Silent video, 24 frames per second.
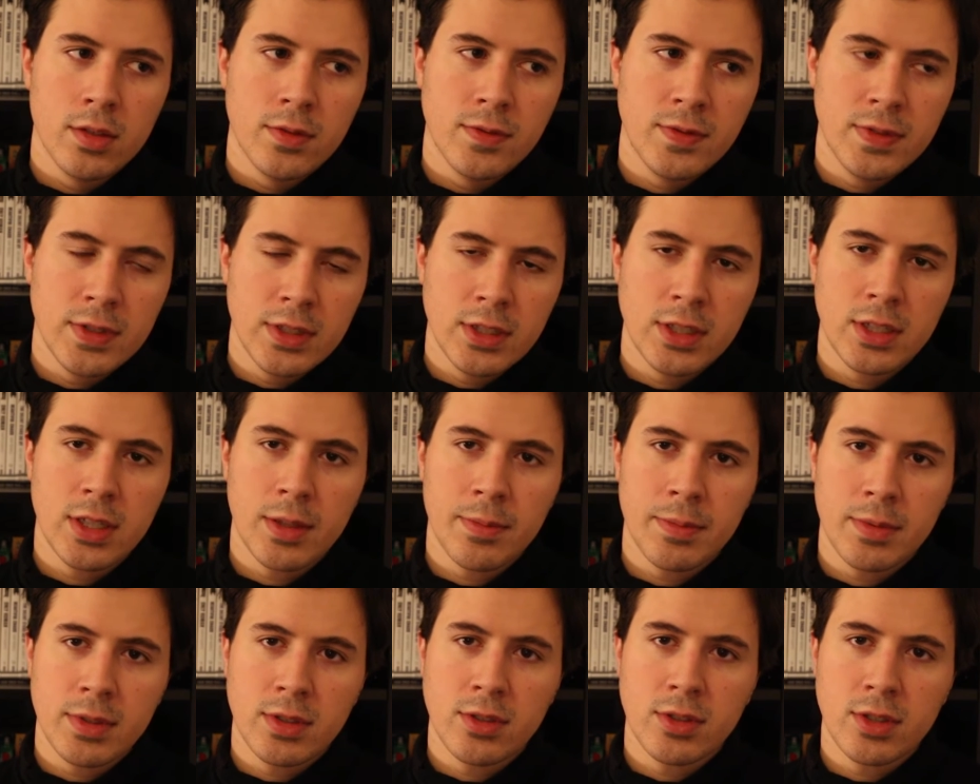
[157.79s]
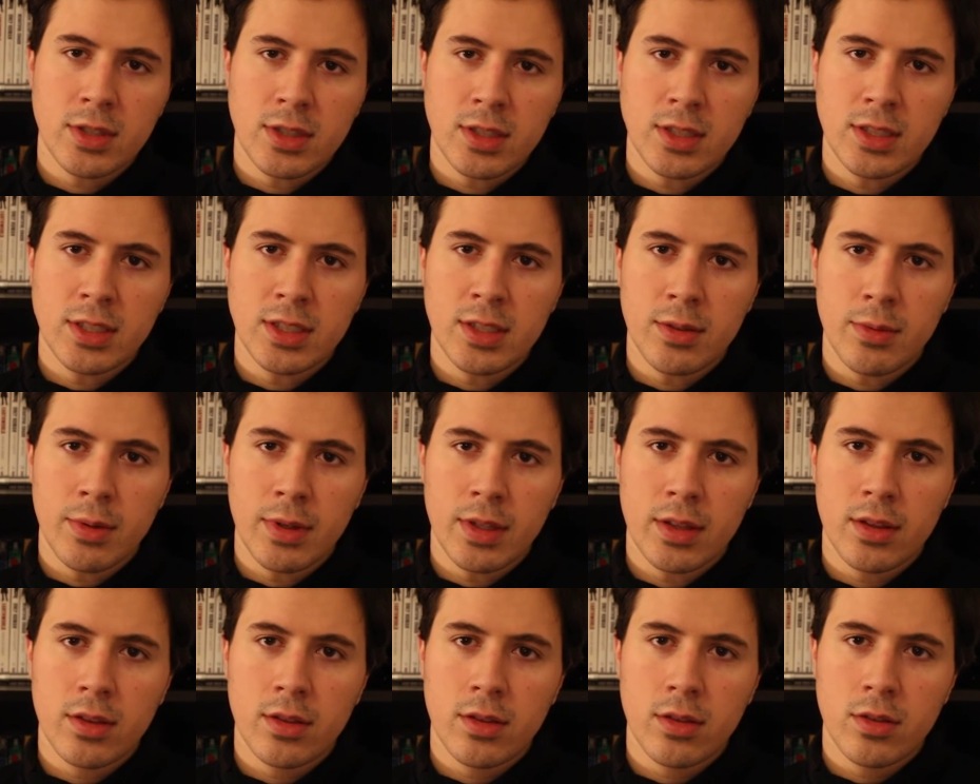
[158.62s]
Finish up the trilogy
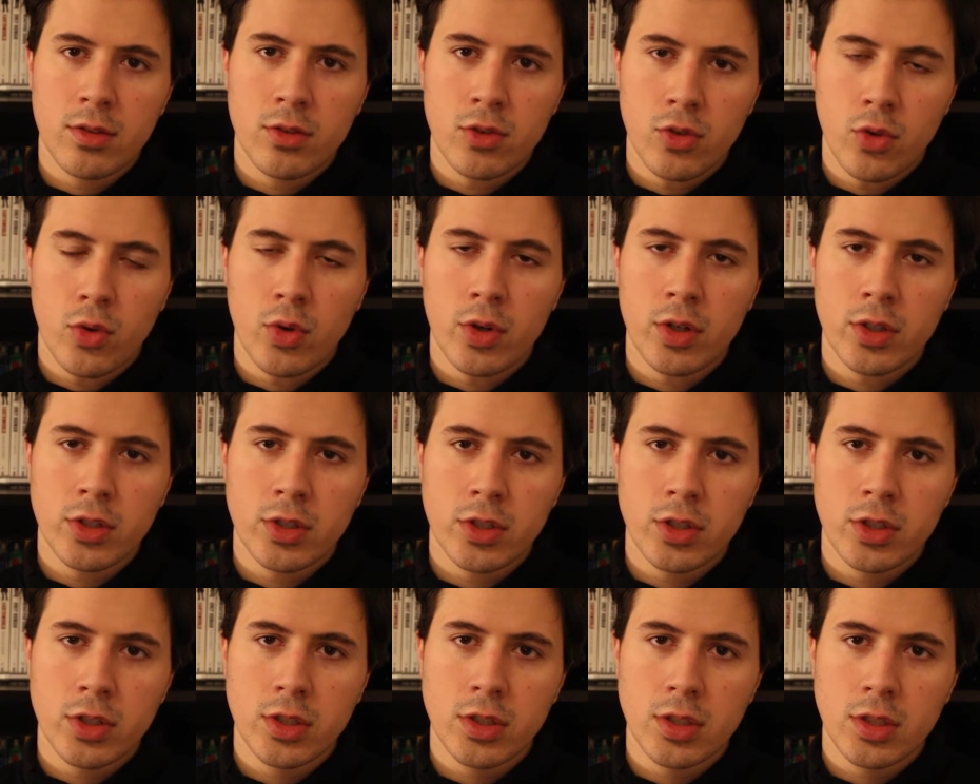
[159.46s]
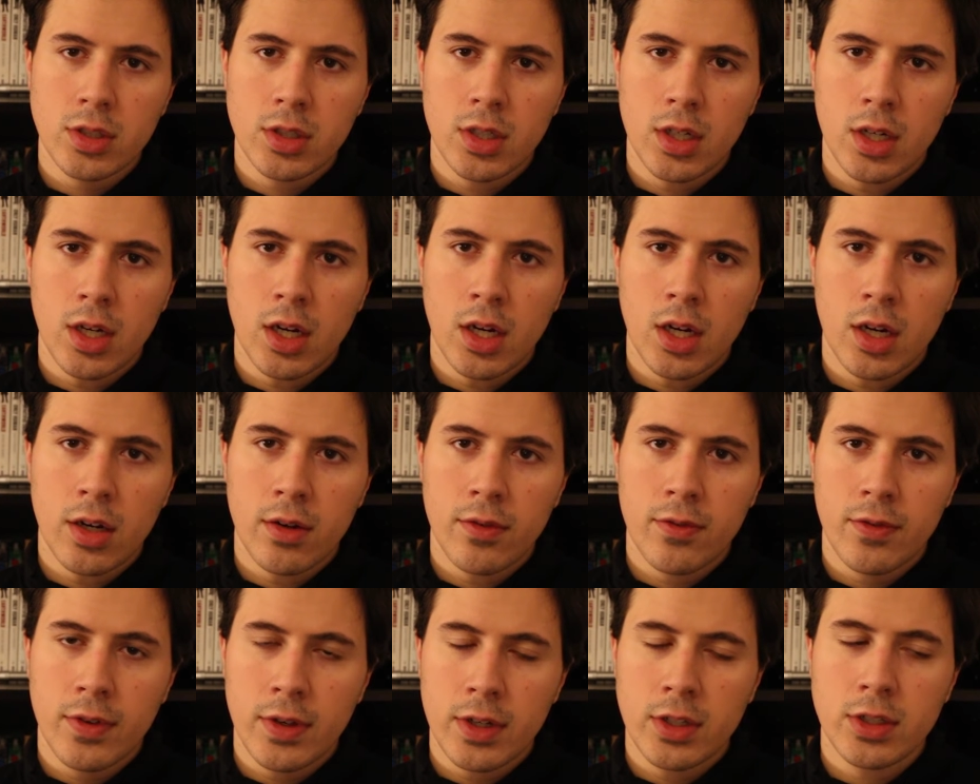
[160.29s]
with George.
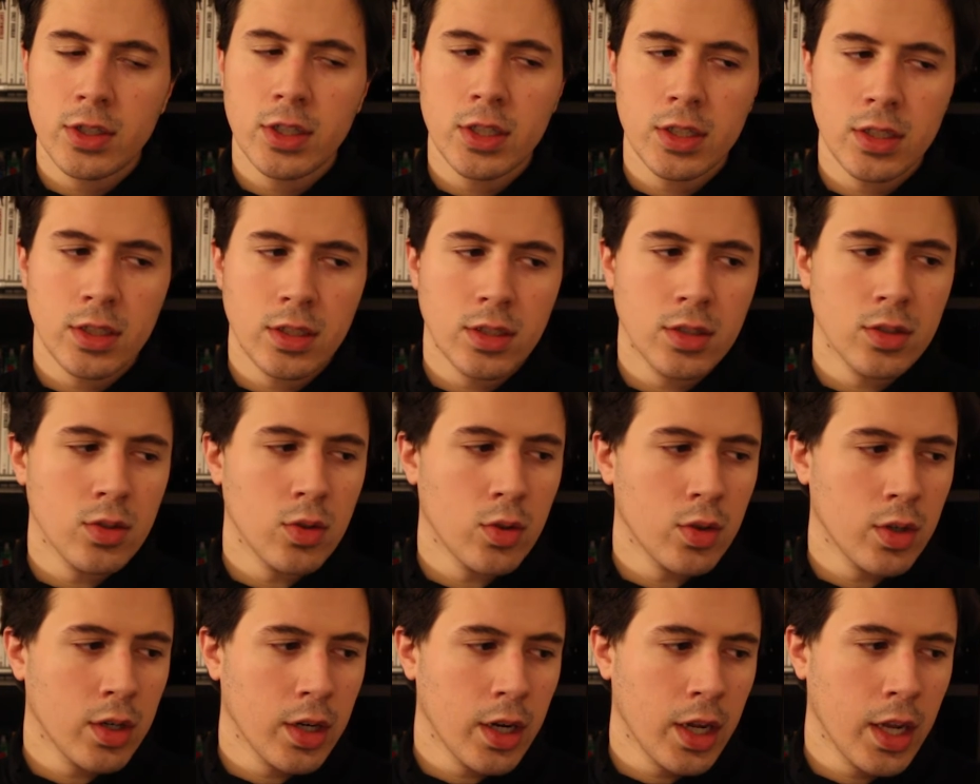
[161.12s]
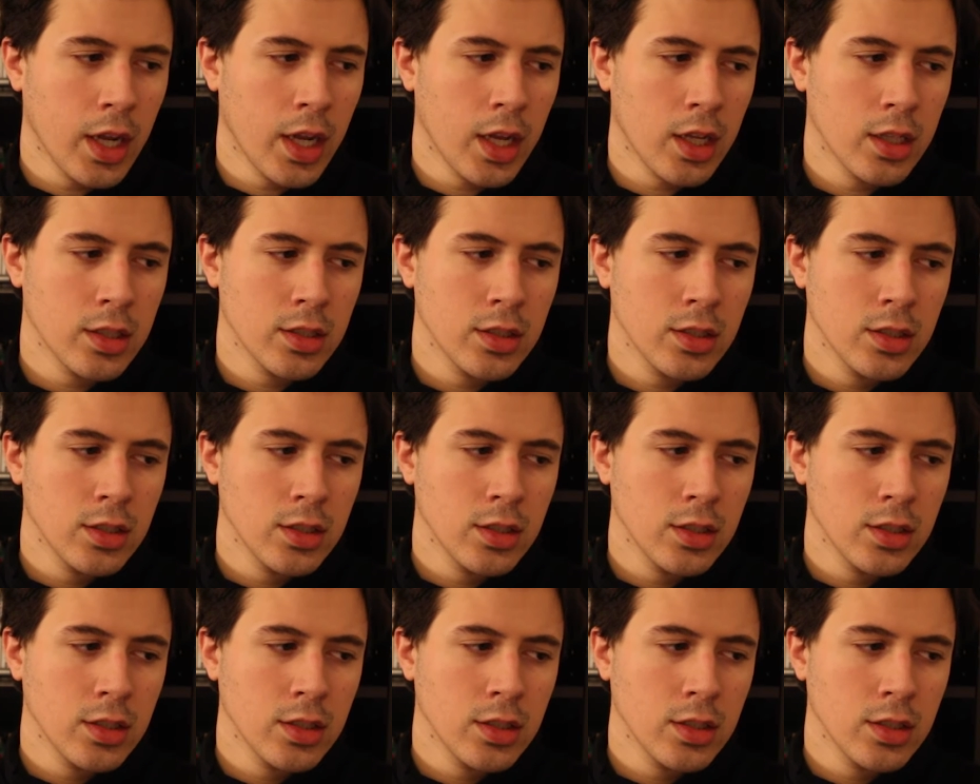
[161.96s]
Finish his story.